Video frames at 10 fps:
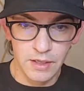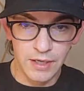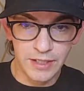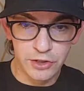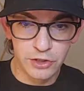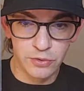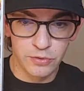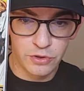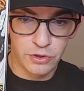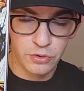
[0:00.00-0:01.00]
issue
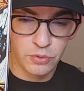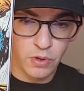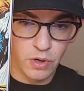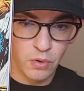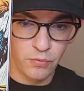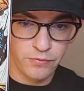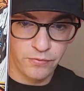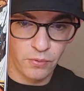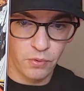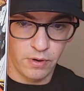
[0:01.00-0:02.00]

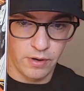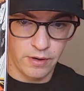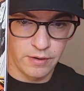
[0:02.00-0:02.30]
204,